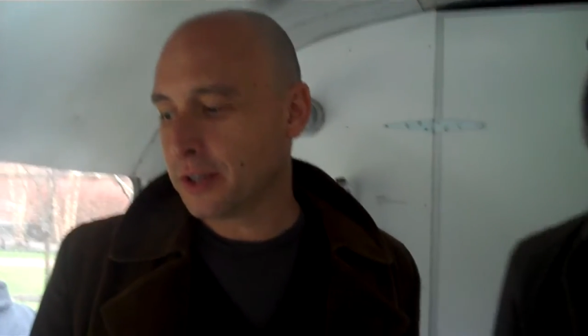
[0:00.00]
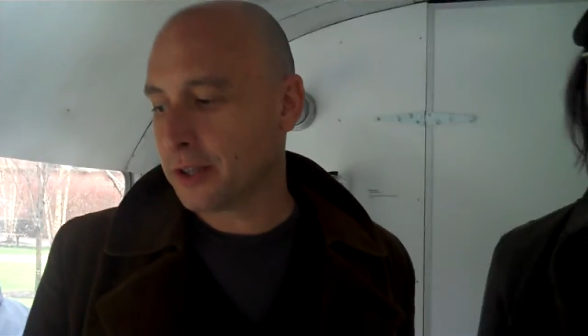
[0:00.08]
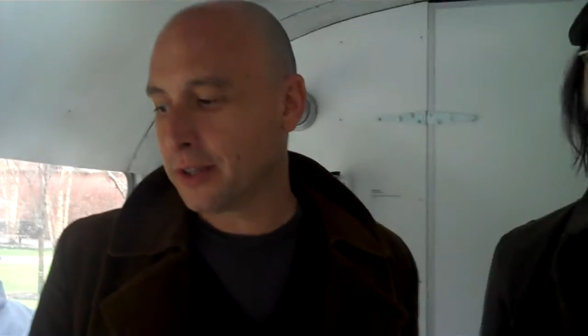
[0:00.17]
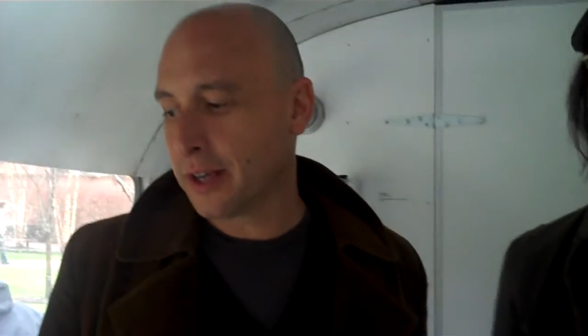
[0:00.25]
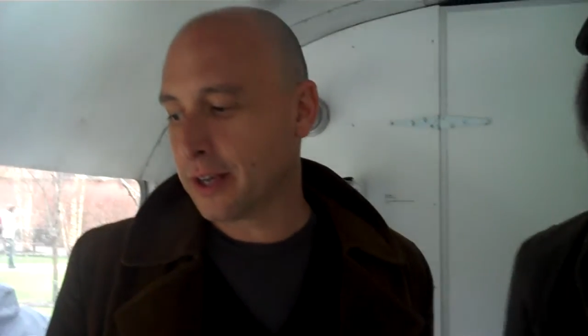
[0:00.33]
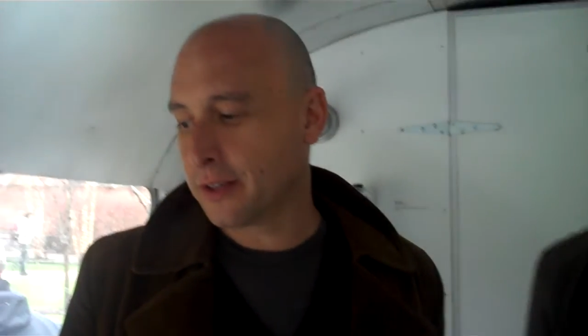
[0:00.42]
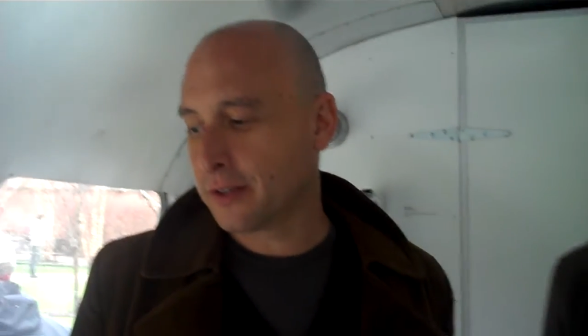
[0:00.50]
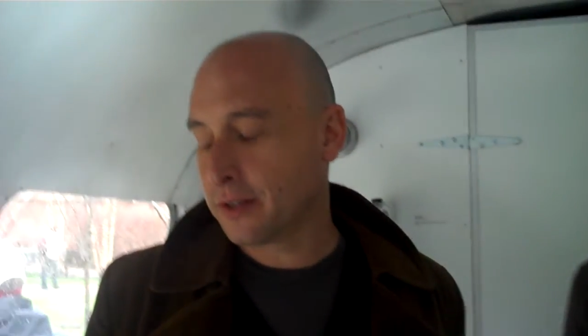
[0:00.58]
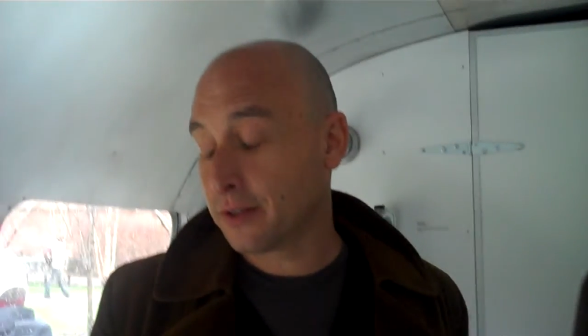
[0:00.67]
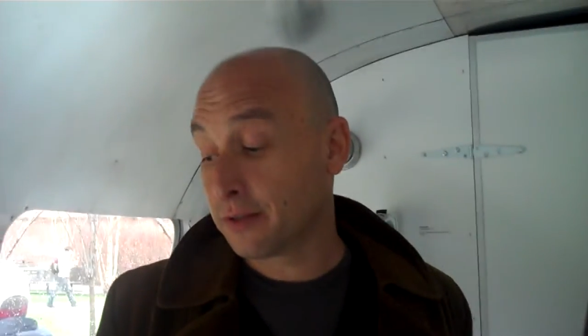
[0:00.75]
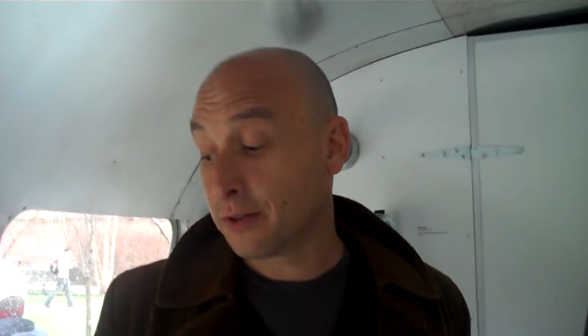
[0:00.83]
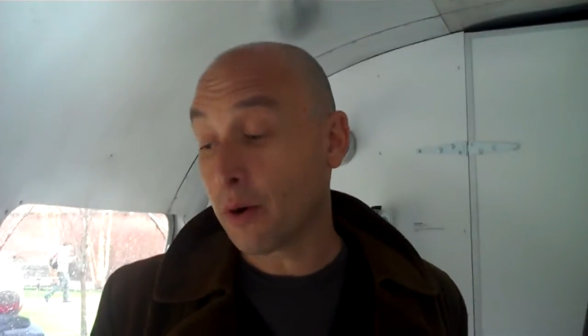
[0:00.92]
I just think it's
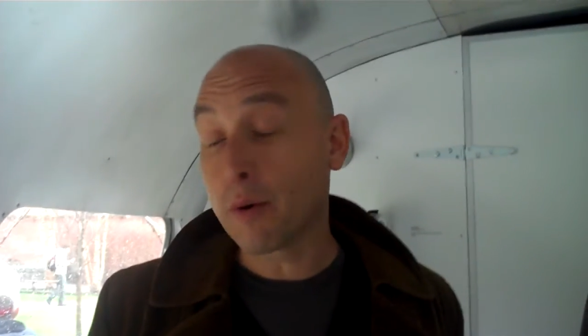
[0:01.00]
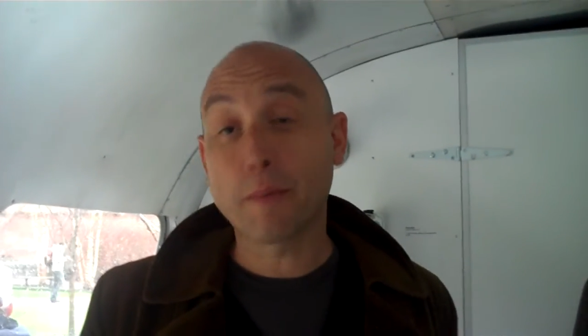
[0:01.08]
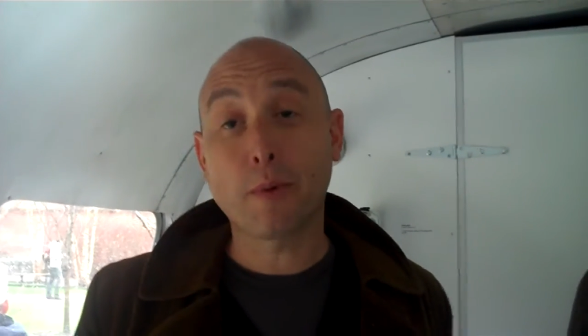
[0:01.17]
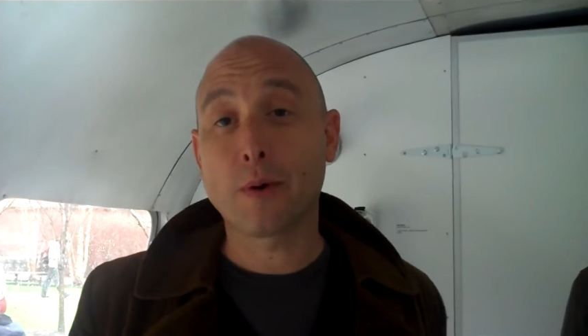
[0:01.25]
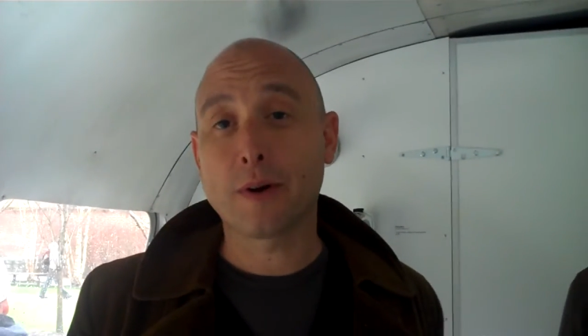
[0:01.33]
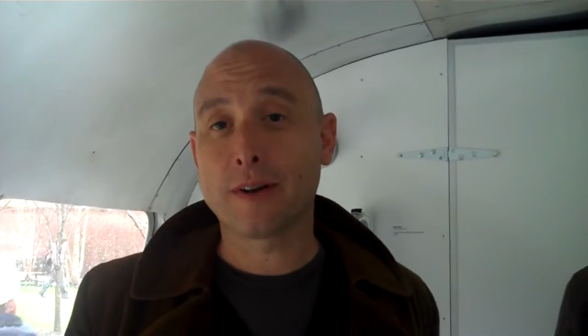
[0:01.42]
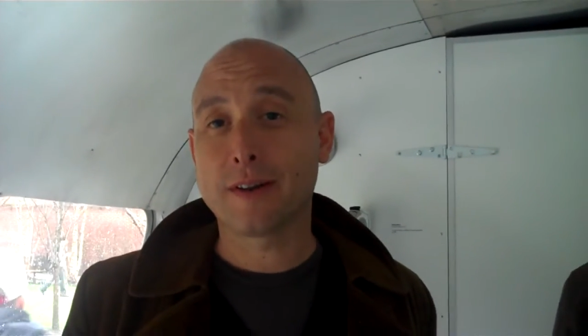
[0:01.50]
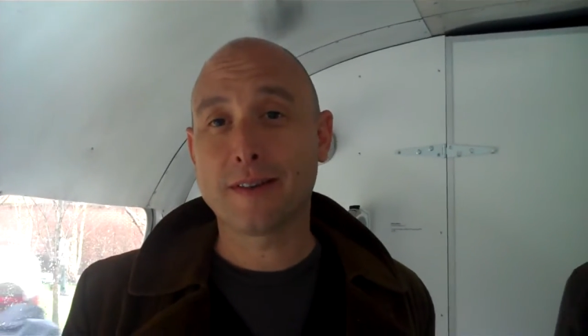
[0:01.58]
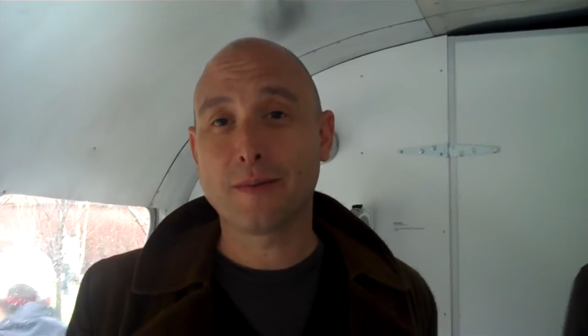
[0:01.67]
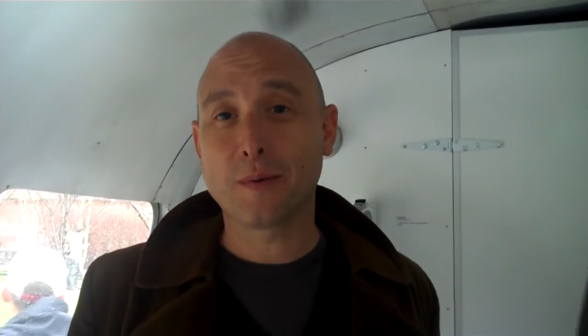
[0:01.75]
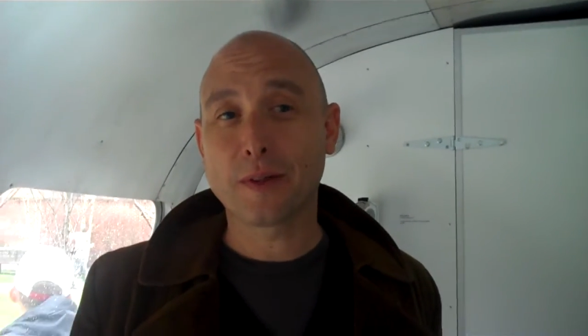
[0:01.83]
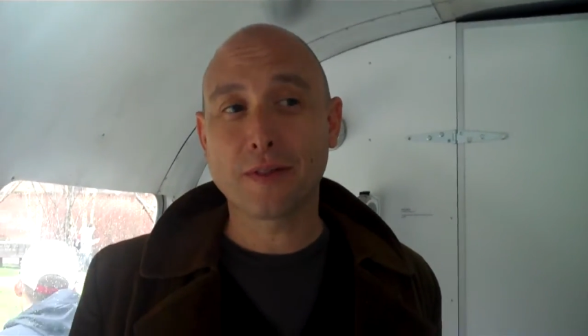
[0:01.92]
so important
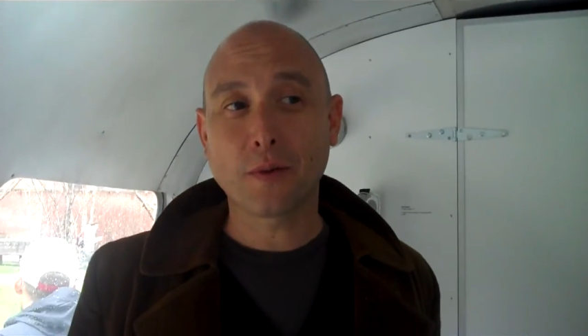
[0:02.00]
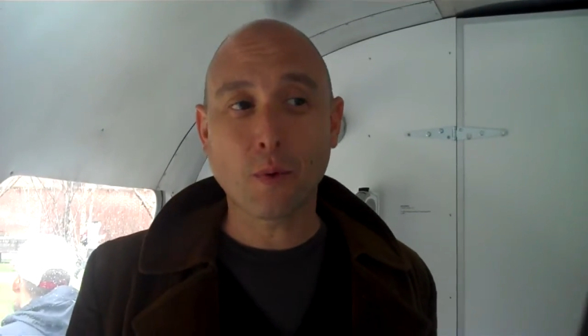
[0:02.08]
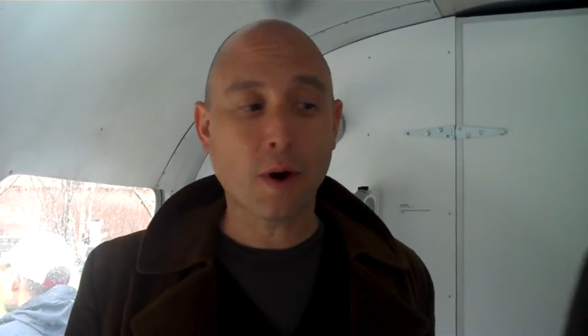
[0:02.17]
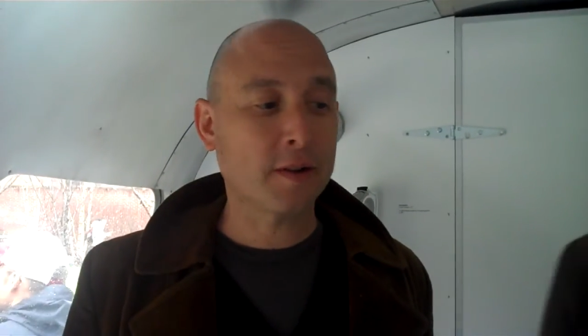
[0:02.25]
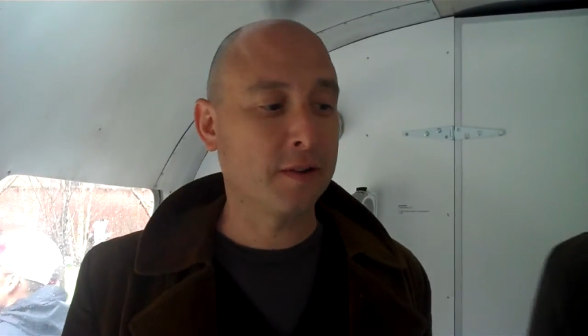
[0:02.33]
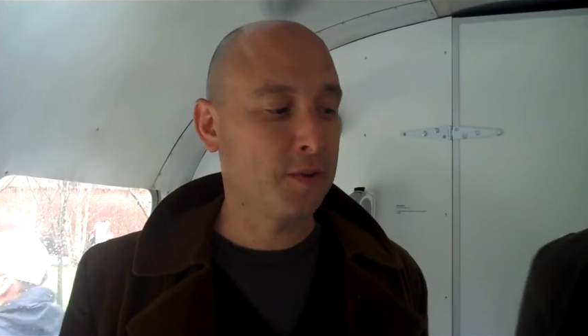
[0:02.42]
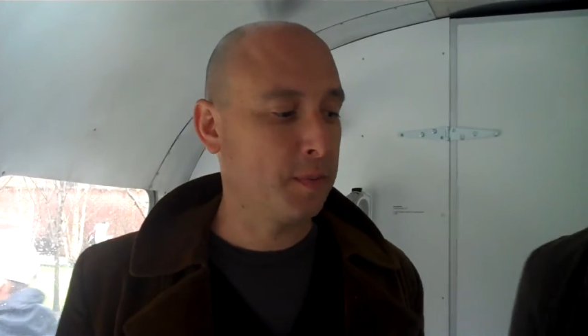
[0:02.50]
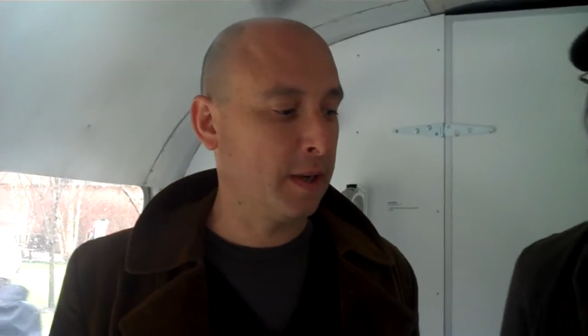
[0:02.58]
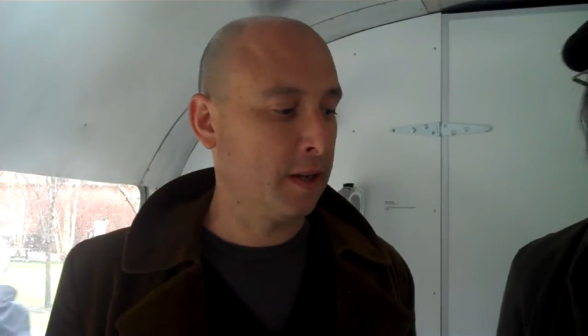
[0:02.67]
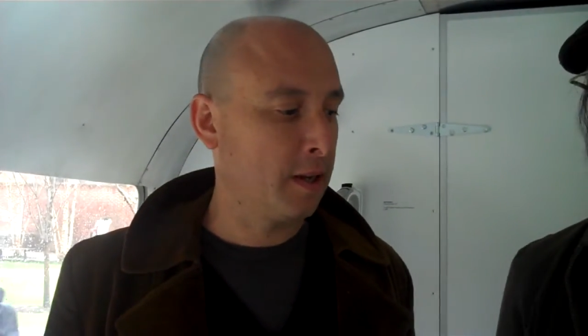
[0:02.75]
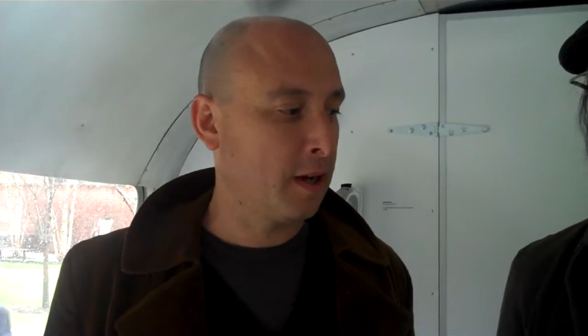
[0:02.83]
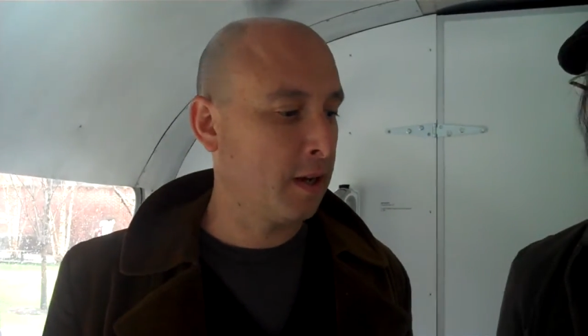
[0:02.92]
the work that's
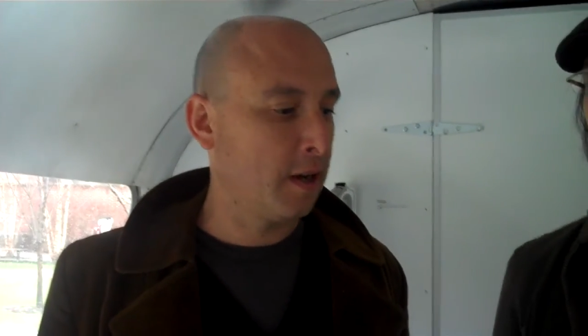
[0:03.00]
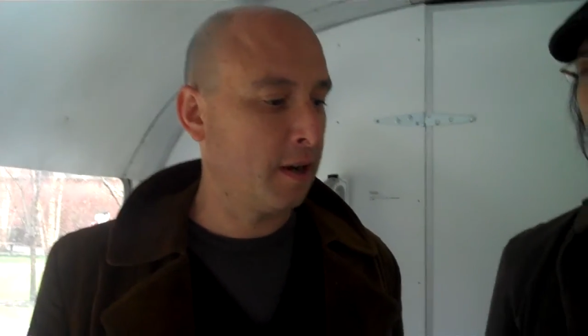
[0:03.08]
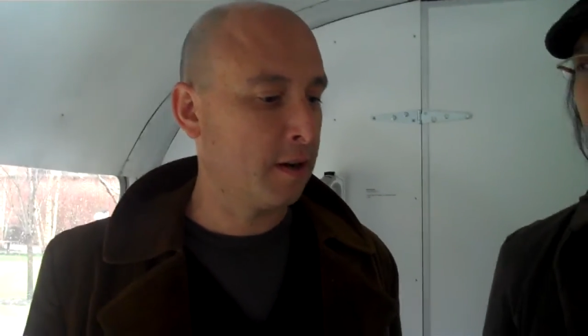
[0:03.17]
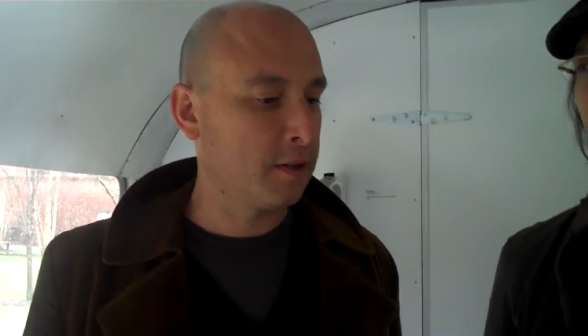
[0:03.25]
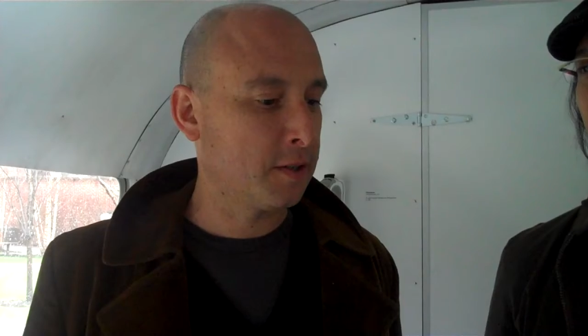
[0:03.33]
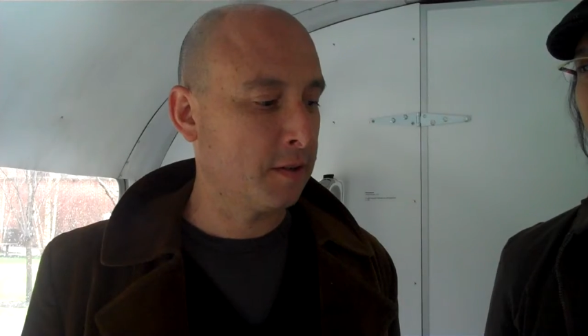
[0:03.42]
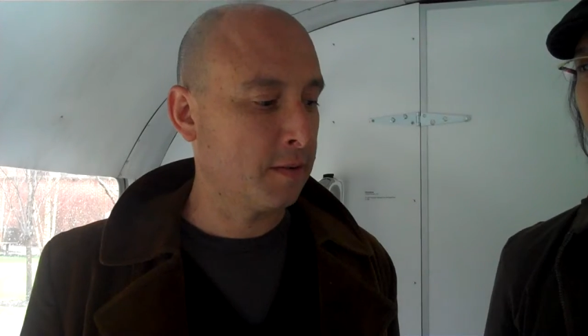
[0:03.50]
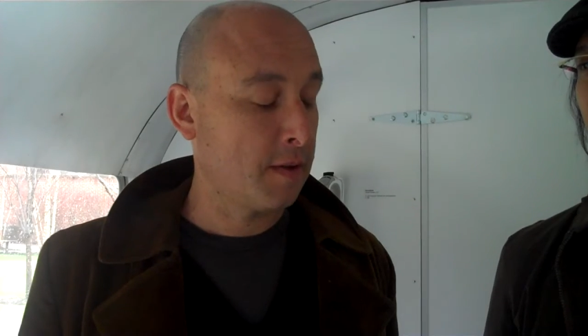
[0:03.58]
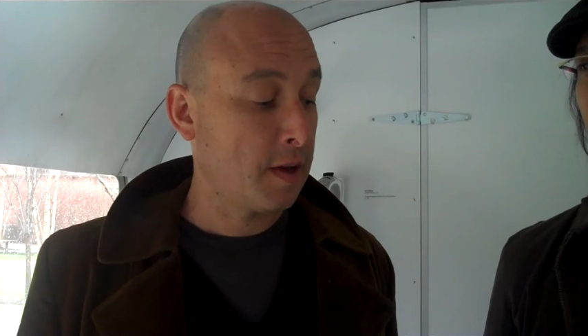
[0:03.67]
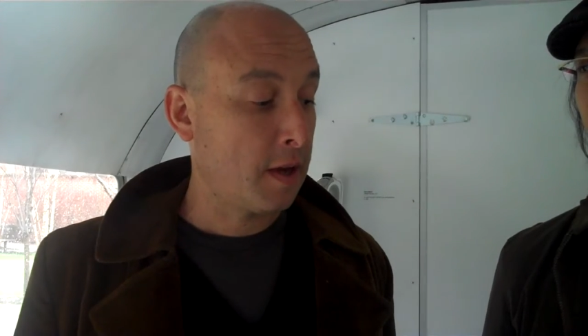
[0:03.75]
being done here to